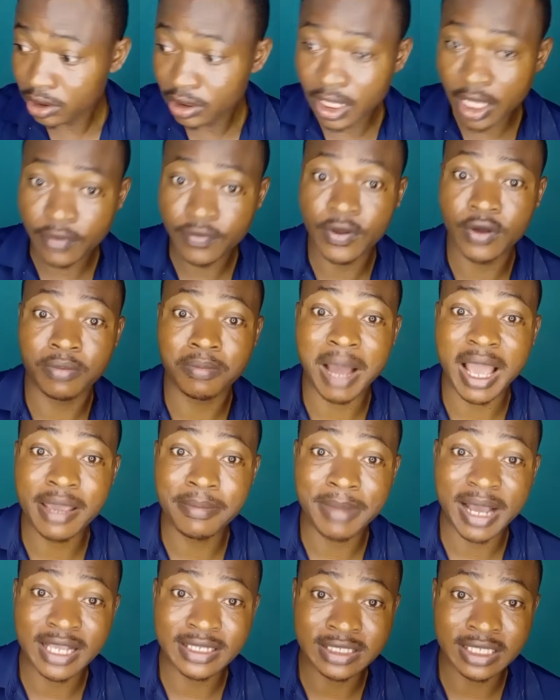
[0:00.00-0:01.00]
they will
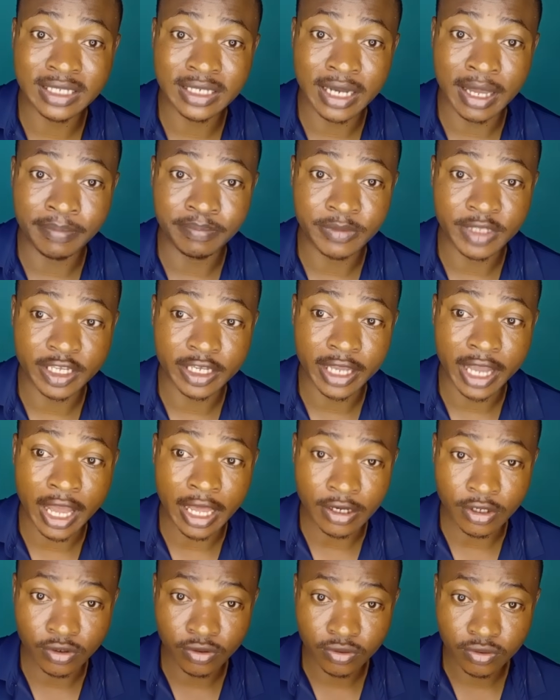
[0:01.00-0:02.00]
buy Mazi Nnamdi
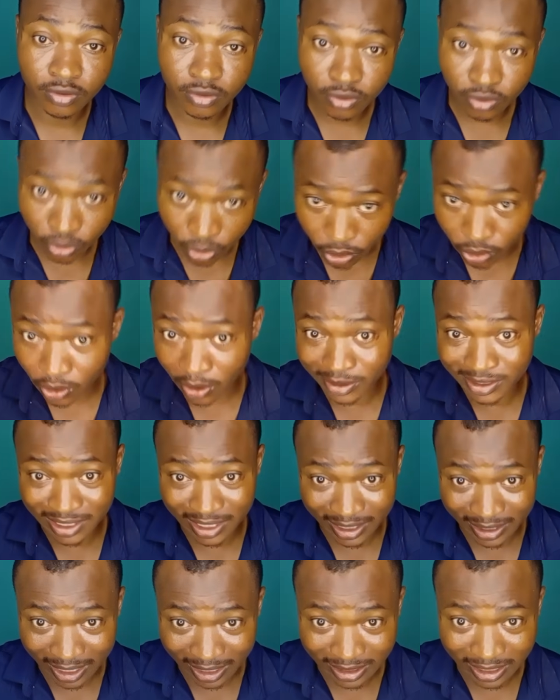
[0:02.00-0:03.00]
Kanu. Do not
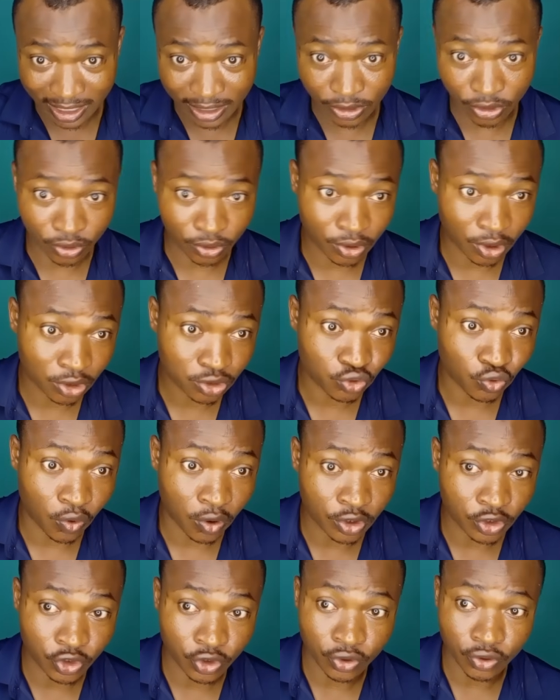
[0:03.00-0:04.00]
say that I do not
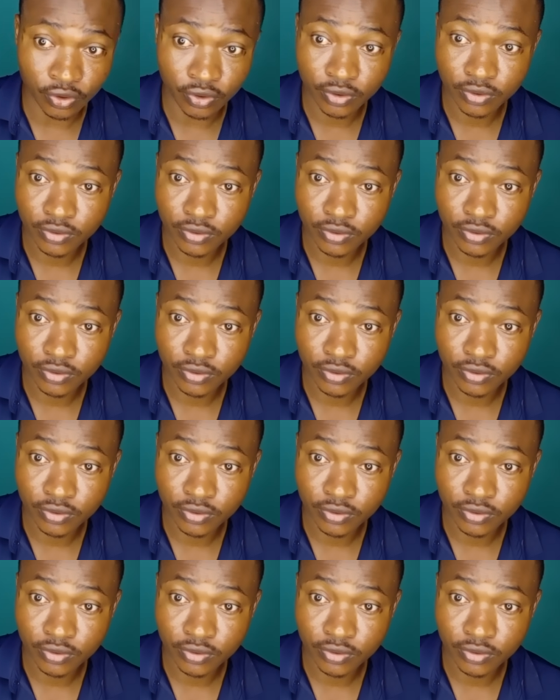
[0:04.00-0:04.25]
warn you.